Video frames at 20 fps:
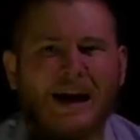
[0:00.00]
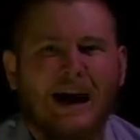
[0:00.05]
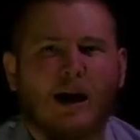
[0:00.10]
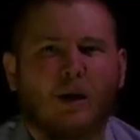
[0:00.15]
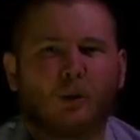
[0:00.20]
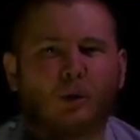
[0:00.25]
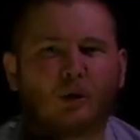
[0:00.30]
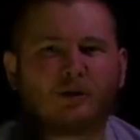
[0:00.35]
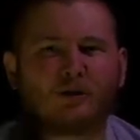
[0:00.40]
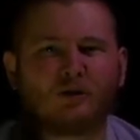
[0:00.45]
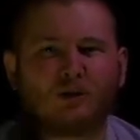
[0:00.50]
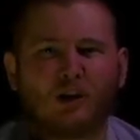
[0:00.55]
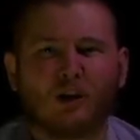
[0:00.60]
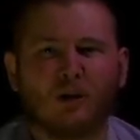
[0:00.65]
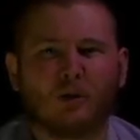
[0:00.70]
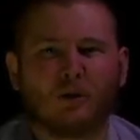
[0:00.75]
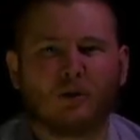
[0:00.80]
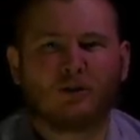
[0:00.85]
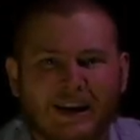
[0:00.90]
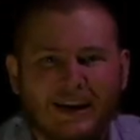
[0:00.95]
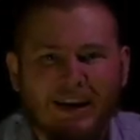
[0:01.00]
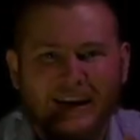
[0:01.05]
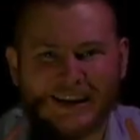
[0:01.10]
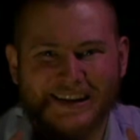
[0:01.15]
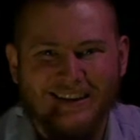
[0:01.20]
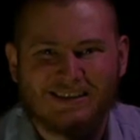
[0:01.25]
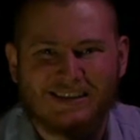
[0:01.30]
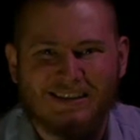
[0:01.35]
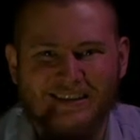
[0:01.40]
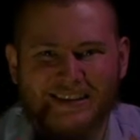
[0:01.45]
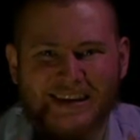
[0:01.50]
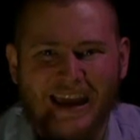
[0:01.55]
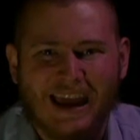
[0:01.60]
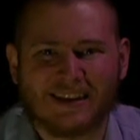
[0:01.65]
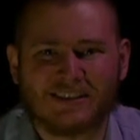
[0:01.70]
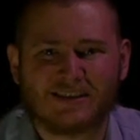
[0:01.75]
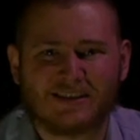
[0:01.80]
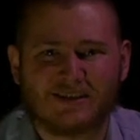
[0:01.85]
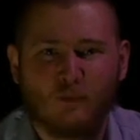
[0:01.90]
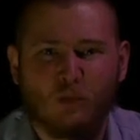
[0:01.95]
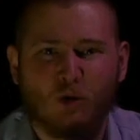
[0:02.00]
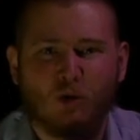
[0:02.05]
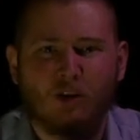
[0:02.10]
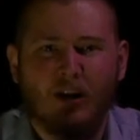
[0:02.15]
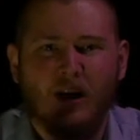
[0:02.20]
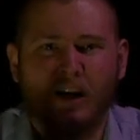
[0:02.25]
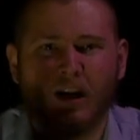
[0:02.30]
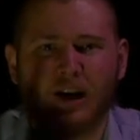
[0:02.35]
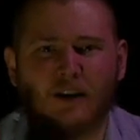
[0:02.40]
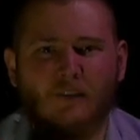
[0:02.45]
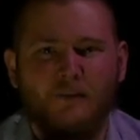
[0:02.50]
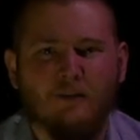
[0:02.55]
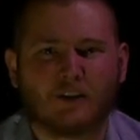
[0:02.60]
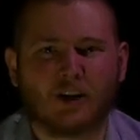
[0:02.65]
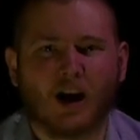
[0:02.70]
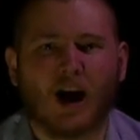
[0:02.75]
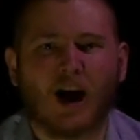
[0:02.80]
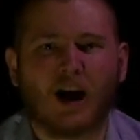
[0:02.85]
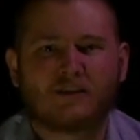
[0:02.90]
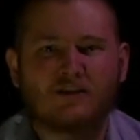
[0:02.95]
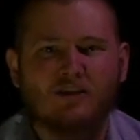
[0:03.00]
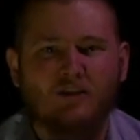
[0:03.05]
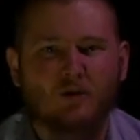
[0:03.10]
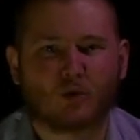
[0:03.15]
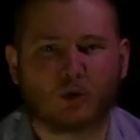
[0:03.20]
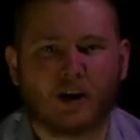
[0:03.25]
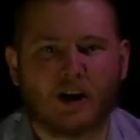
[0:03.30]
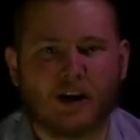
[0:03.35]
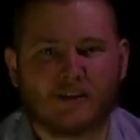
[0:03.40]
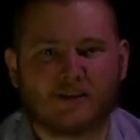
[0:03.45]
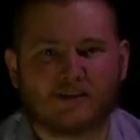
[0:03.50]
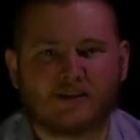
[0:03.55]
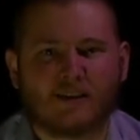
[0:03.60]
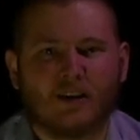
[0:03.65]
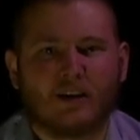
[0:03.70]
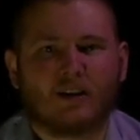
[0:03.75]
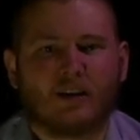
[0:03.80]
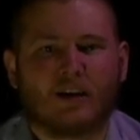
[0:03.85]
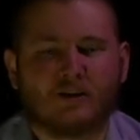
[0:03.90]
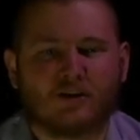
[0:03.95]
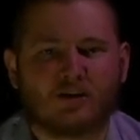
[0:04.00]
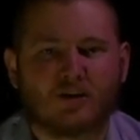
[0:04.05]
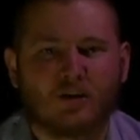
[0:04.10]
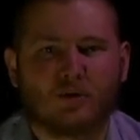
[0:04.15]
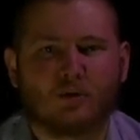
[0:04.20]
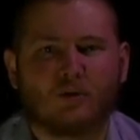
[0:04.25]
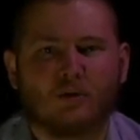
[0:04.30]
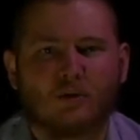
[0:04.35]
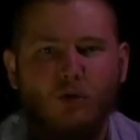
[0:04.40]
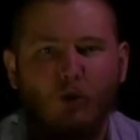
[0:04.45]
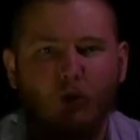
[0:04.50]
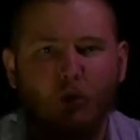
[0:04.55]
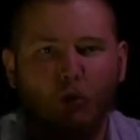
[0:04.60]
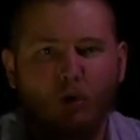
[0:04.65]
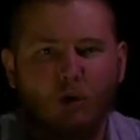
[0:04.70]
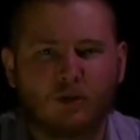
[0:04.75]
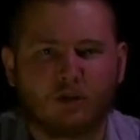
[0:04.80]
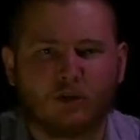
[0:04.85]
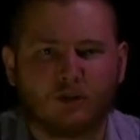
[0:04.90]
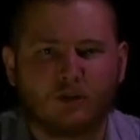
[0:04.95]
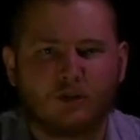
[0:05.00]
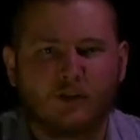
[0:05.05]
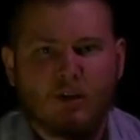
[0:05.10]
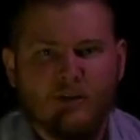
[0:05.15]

our glow. It is a testimony of God's grace unto the world.